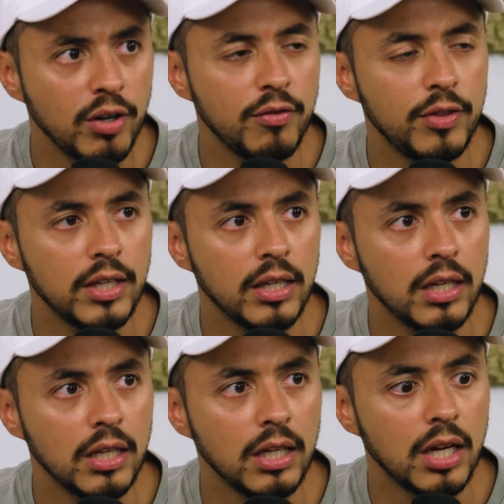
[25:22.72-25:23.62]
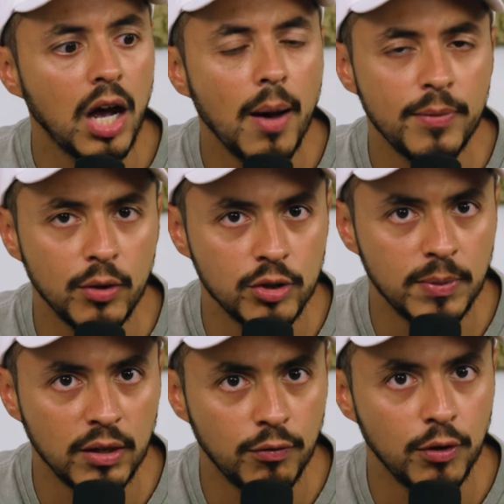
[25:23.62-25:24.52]
of the cup that was
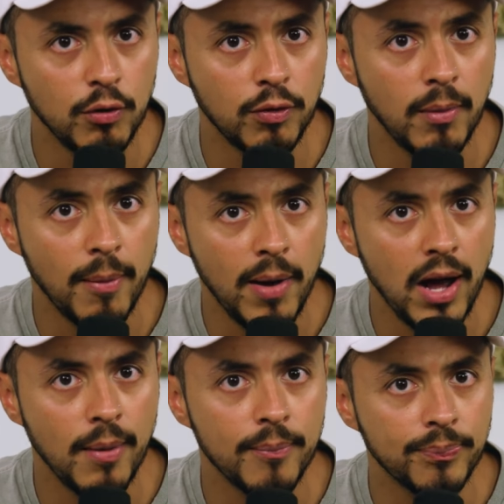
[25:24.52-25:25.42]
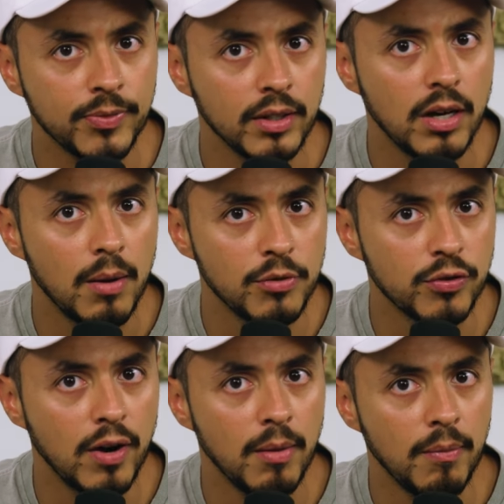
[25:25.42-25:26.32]
being full for my mom comes
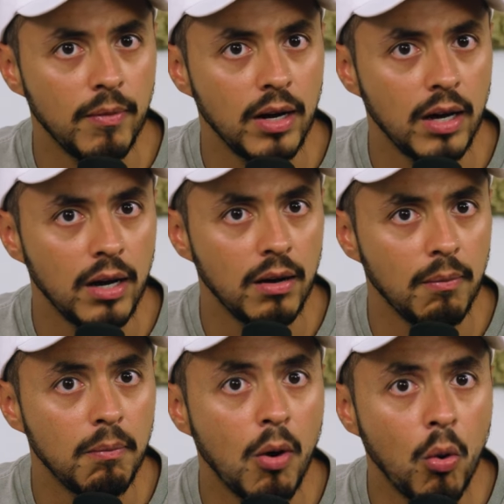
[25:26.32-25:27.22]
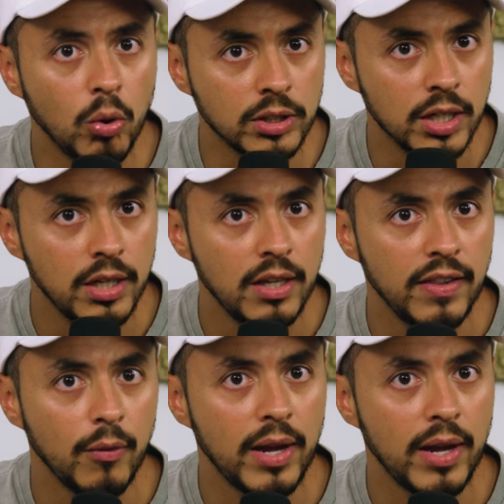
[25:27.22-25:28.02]
from mold that